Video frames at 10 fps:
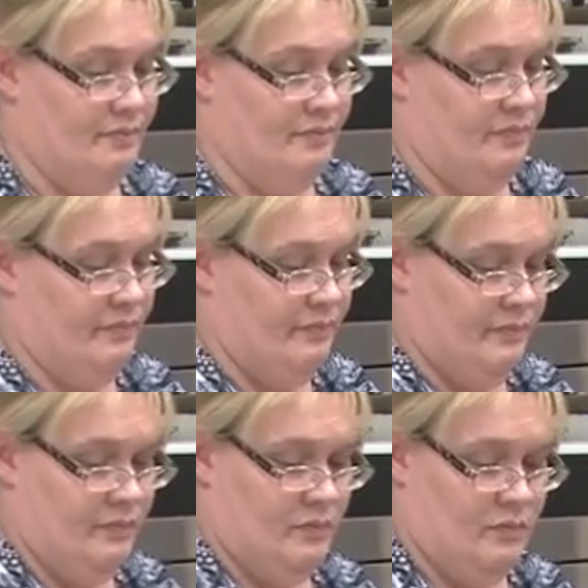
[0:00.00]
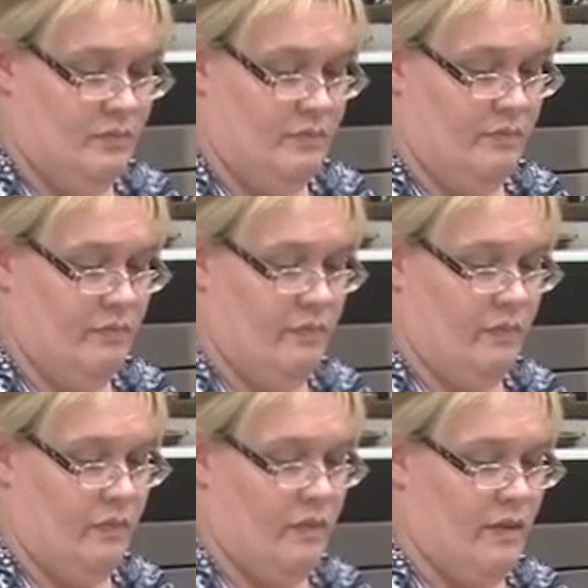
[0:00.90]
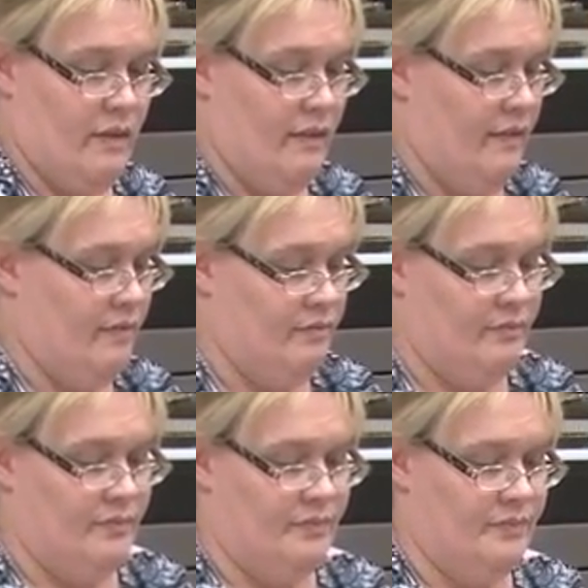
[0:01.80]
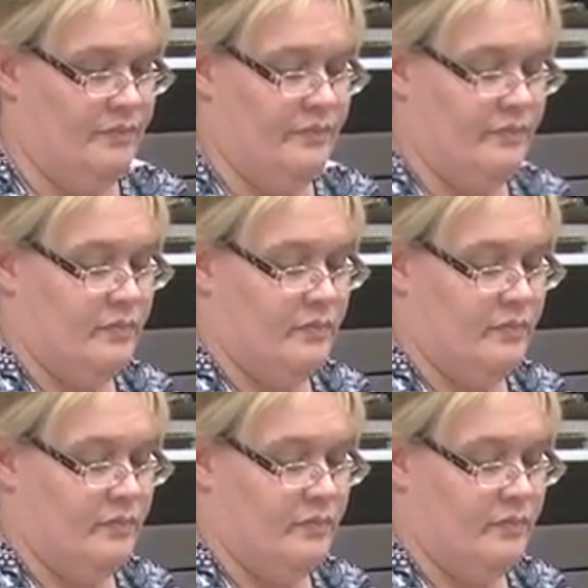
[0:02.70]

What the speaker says: Nothing is said.